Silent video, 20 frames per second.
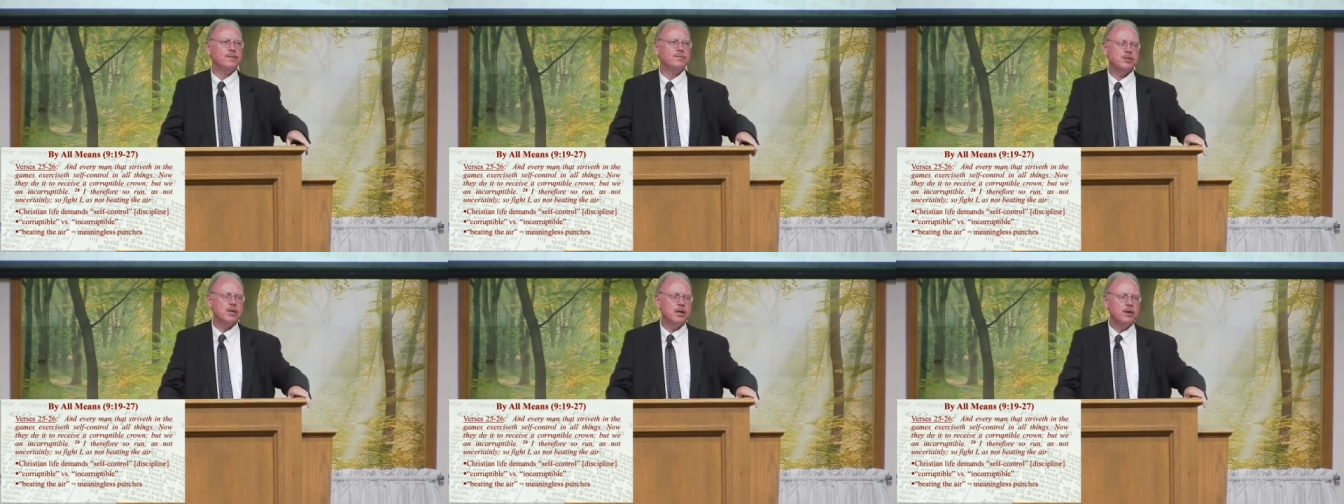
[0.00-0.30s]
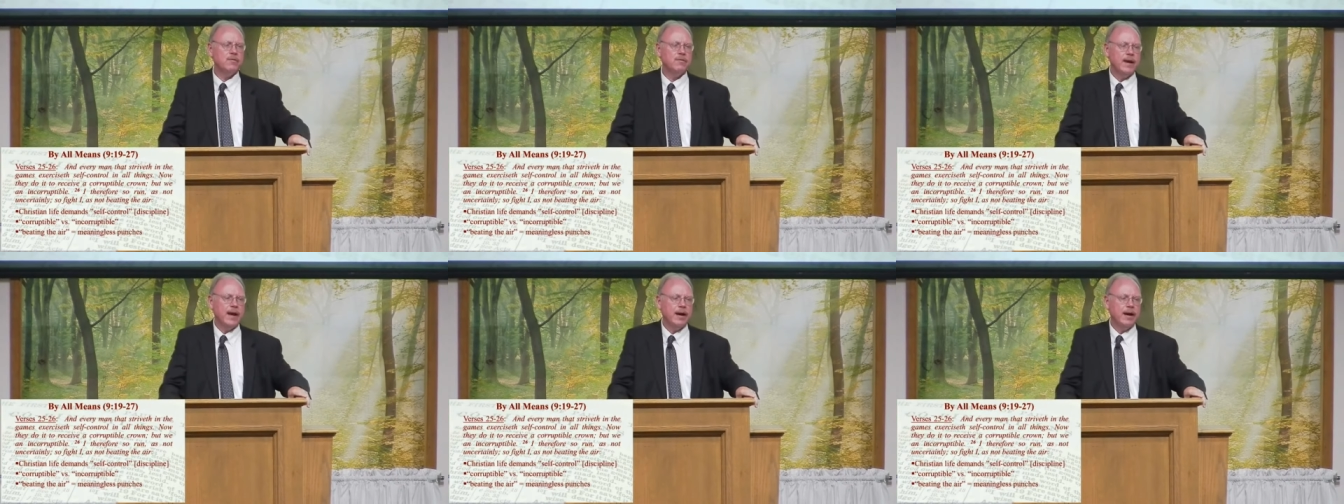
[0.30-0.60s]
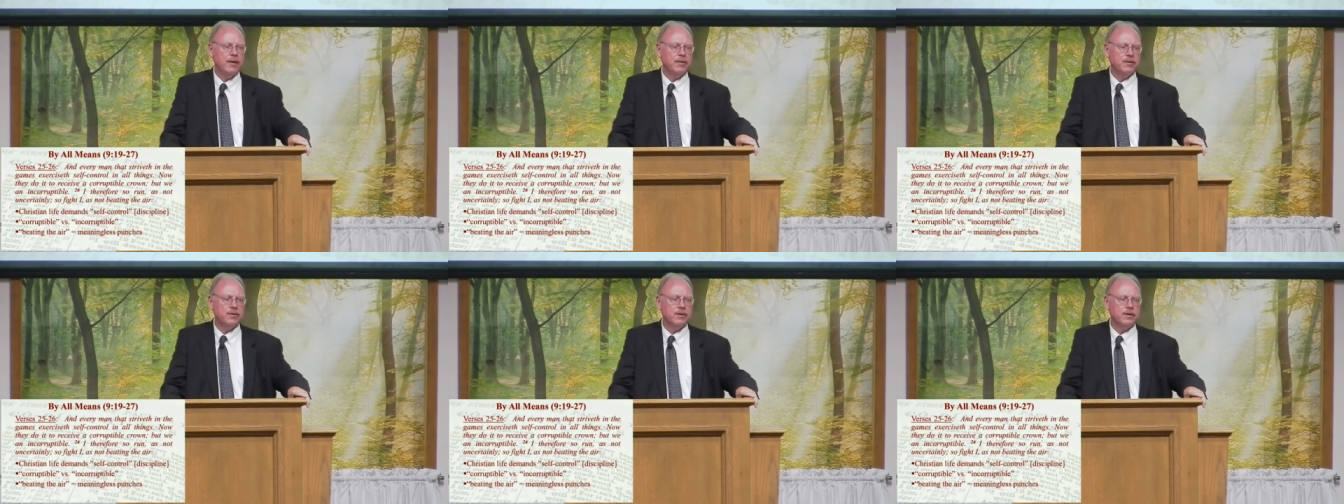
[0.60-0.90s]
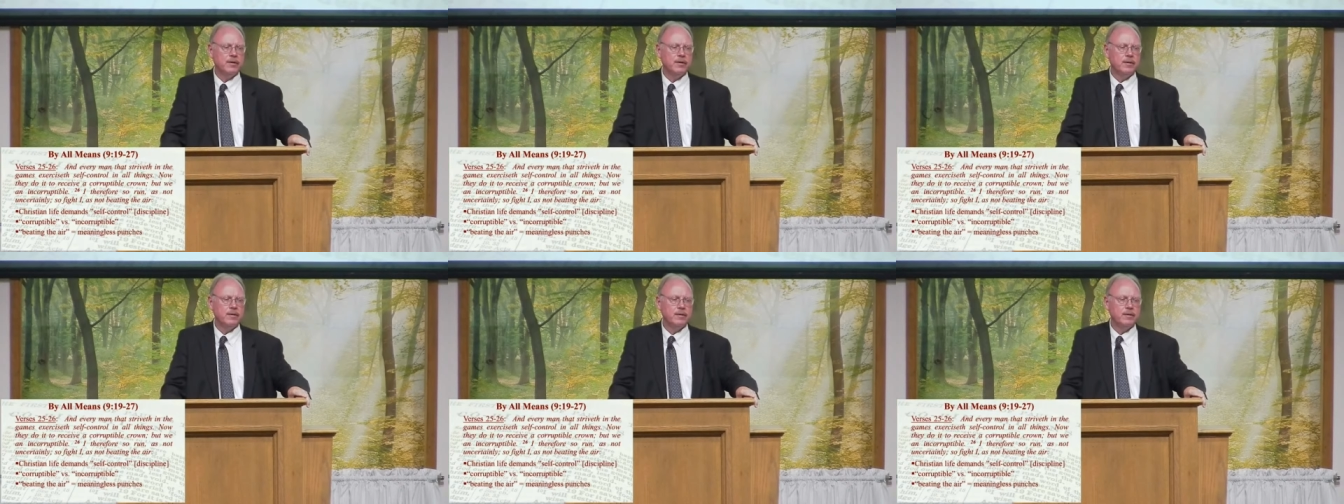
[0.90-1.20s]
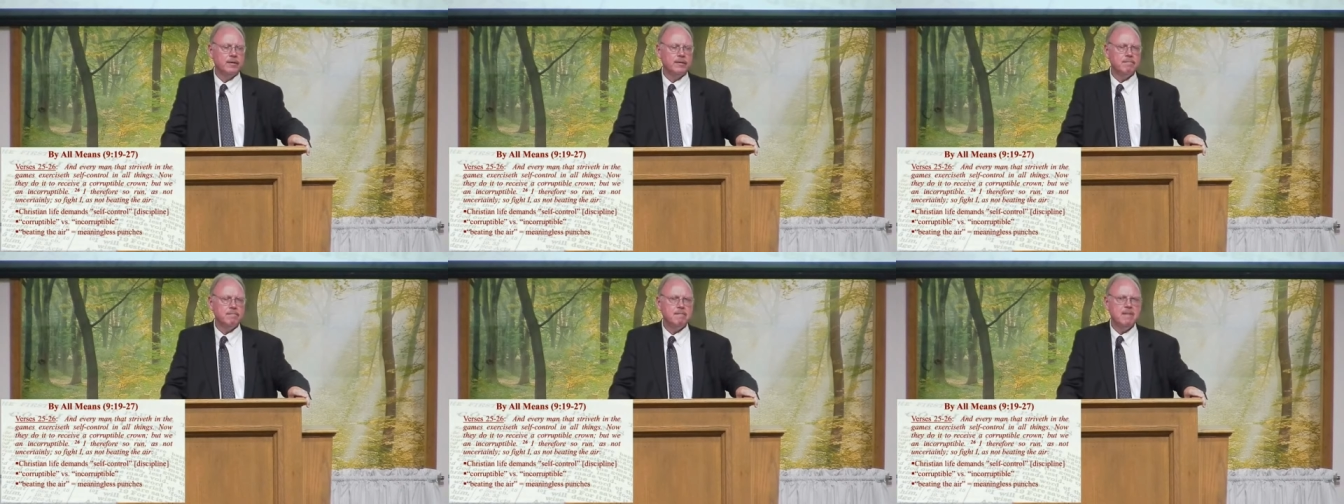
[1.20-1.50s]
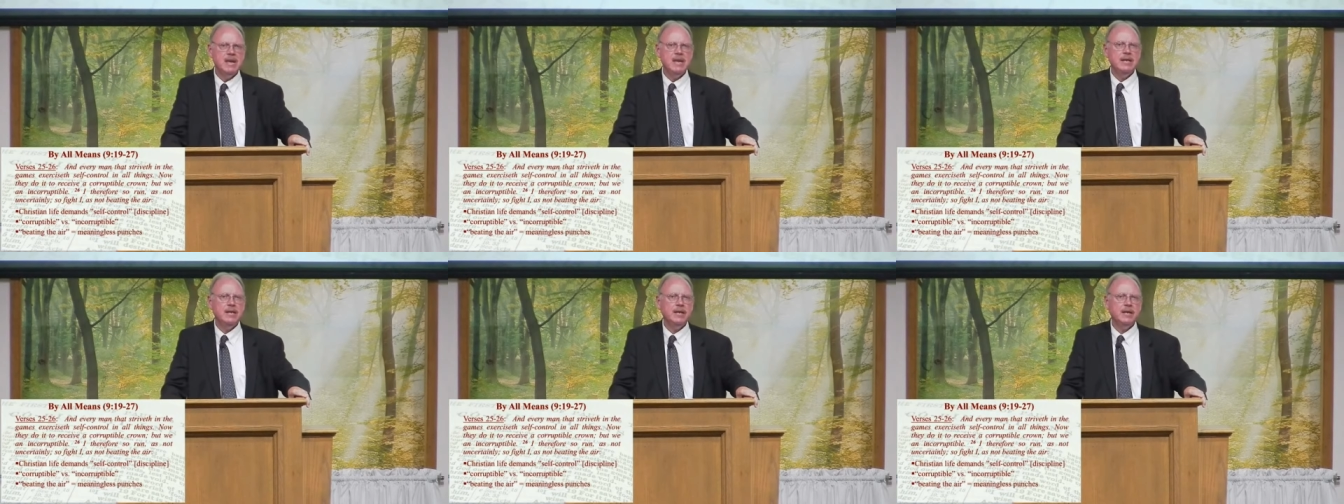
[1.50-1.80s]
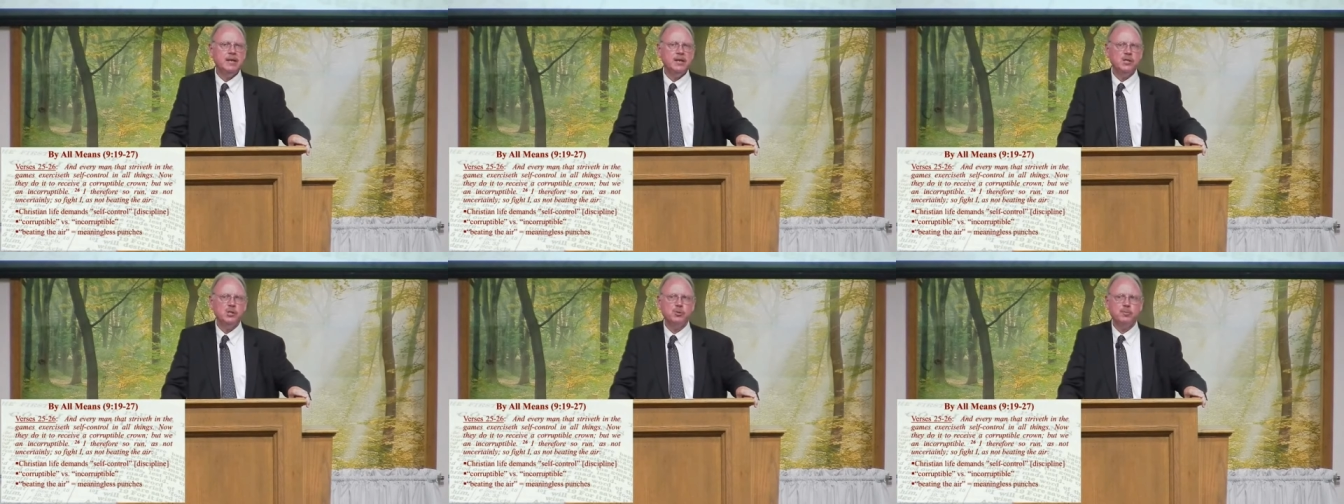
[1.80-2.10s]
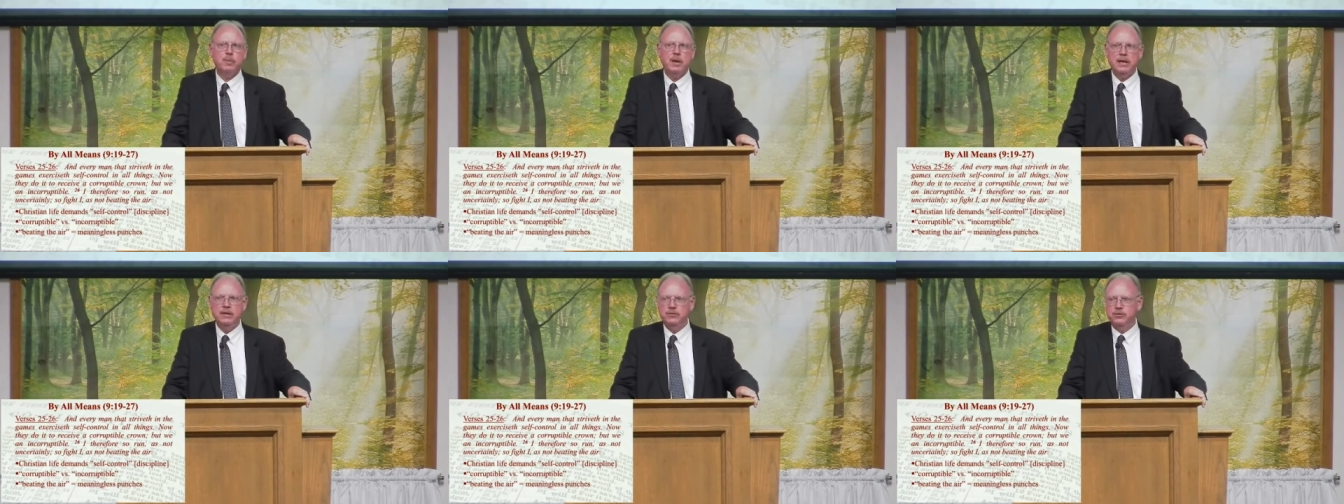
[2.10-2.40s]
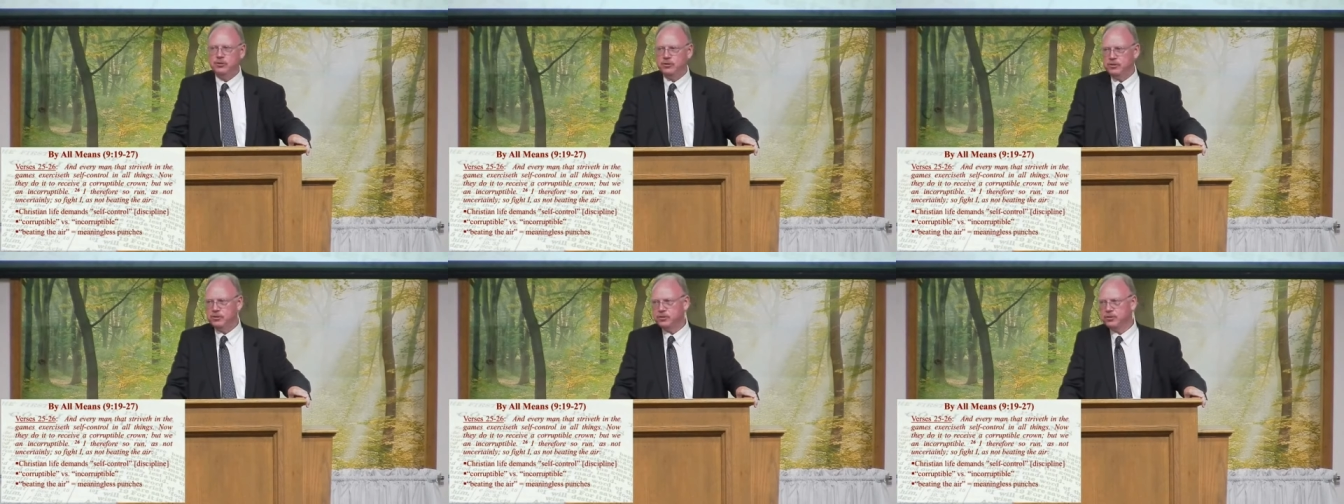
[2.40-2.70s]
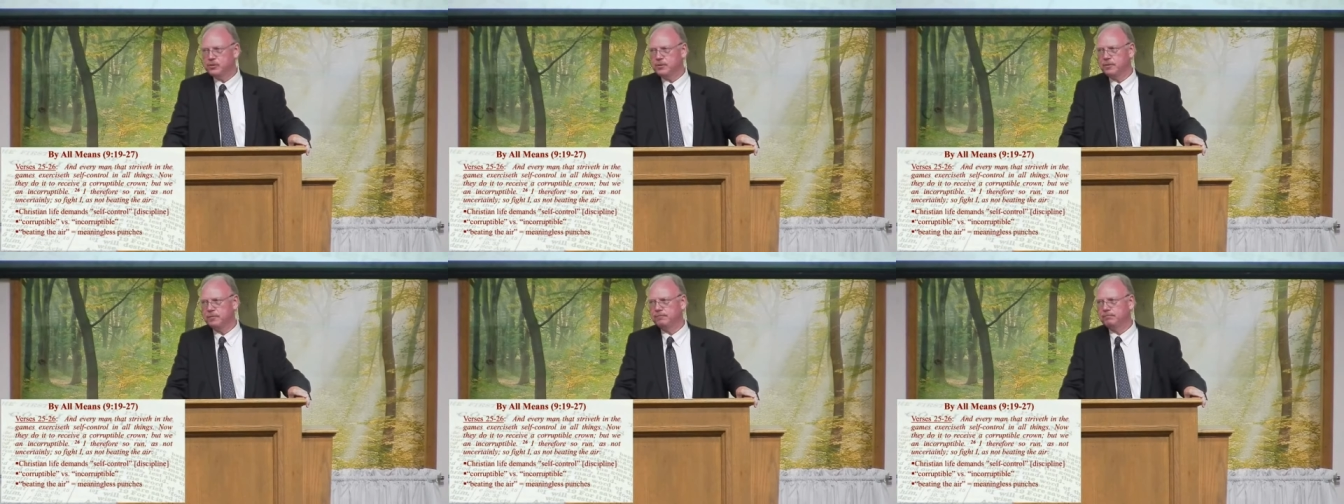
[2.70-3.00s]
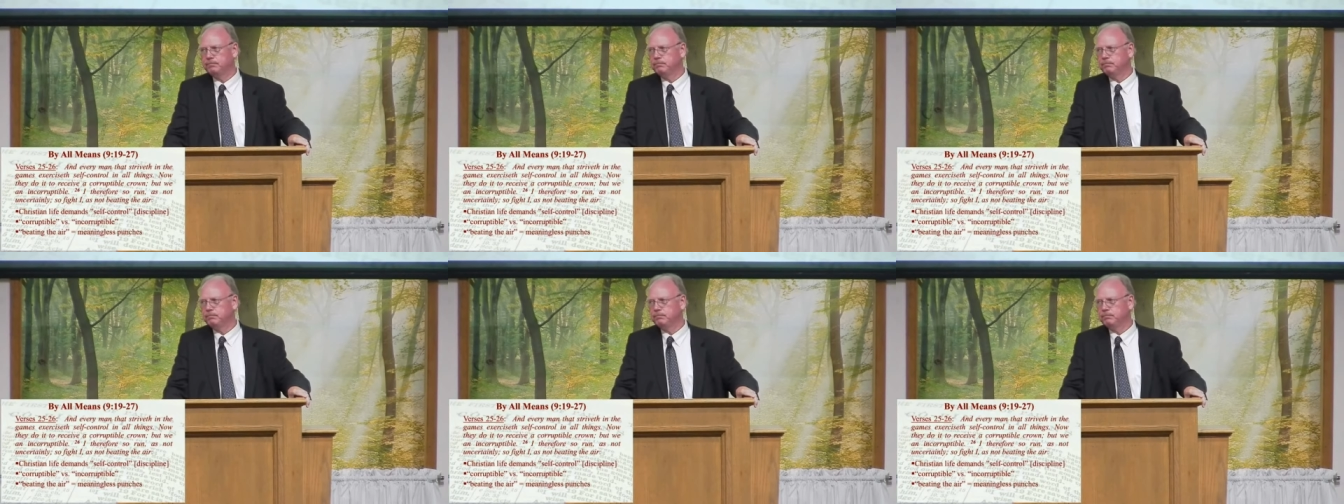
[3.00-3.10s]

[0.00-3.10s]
himself out. Meaningless punches.